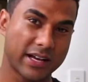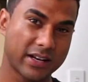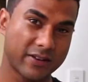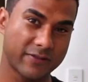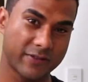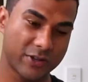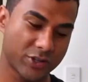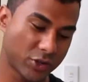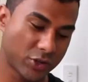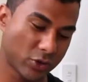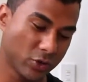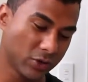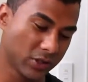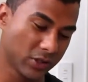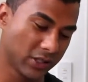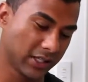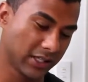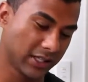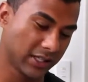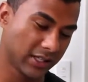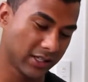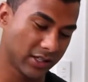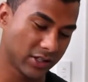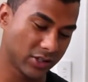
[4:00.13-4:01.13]
artificial,
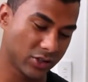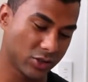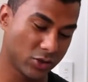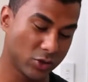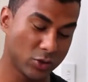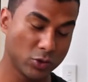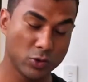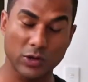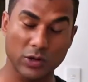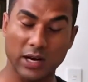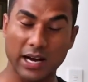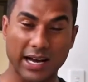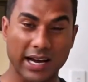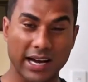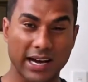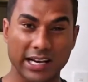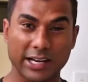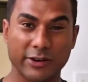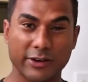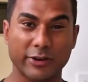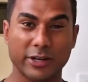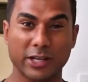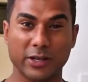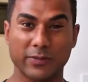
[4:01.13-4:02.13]
I
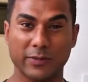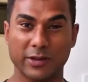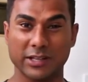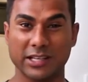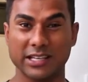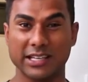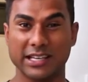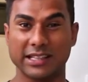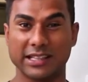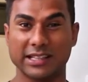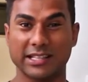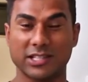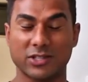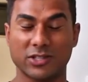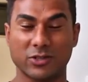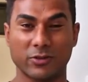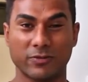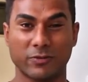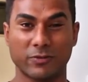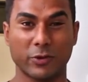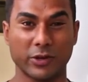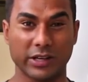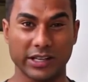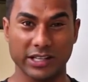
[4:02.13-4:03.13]
highly recommend you get this to
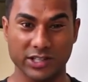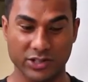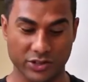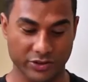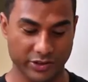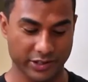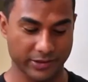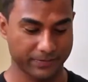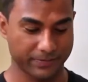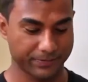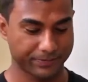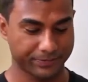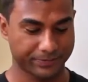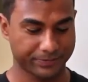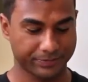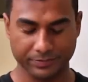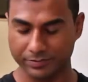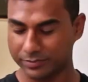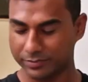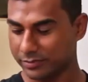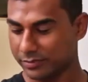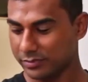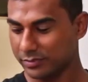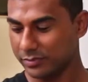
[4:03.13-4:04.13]
avoid injury.
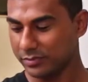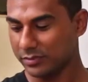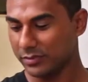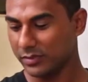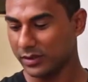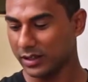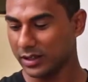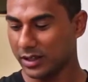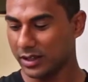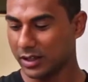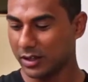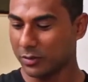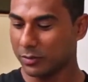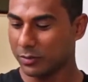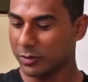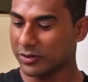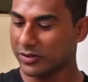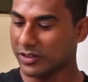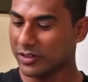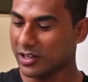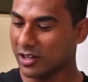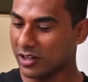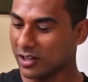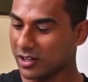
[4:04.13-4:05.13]

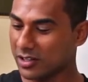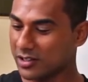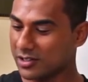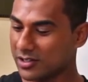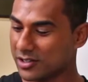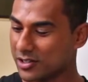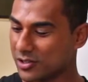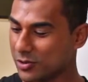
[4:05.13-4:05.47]
Moving on